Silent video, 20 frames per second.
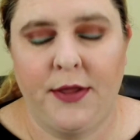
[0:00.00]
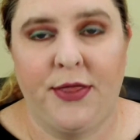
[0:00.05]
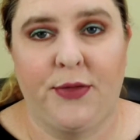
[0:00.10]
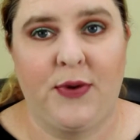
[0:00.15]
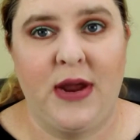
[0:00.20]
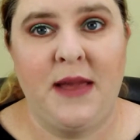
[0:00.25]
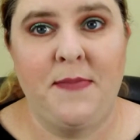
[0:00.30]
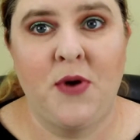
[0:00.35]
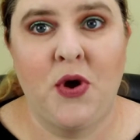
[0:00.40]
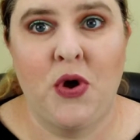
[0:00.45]

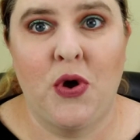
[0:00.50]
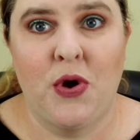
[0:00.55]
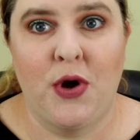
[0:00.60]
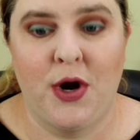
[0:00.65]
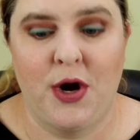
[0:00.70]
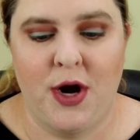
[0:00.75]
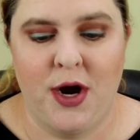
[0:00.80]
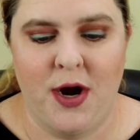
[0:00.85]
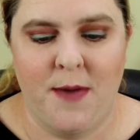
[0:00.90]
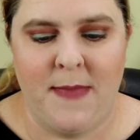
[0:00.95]
3
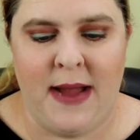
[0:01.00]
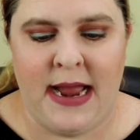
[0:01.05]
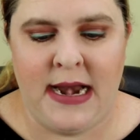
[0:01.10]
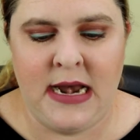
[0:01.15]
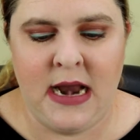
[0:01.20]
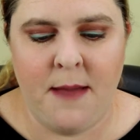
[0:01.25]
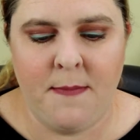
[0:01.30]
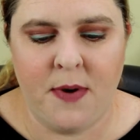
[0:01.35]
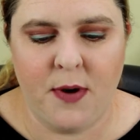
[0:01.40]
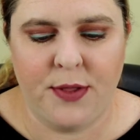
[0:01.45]
more. My
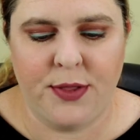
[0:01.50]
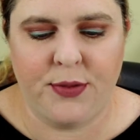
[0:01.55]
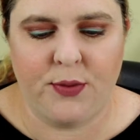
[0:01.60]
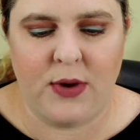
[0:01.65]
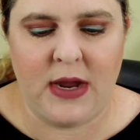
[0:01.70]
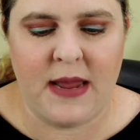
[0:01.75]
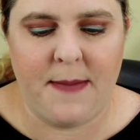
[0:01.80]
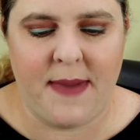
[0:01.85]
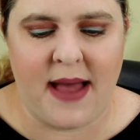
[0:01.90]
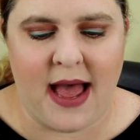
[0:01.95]
number
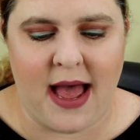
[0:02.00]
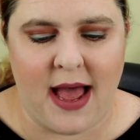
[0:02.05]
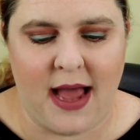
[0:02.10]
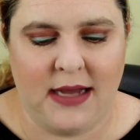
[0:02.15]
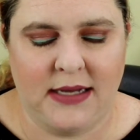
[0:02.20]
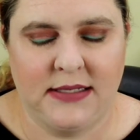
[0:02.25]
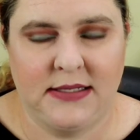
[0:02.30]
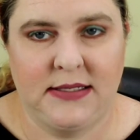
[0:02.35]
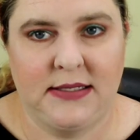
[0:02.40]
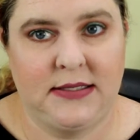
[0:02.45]
3
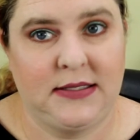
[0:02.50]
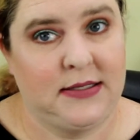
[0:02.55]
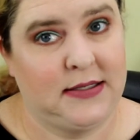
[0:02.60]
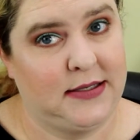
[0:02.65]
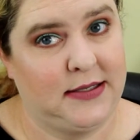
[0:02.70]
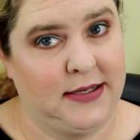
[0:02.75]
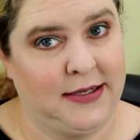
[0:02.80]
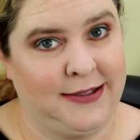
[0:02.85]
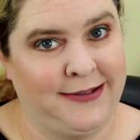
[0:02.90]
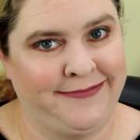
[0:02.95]

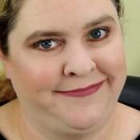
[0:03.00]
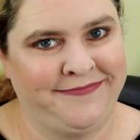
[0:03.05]
box.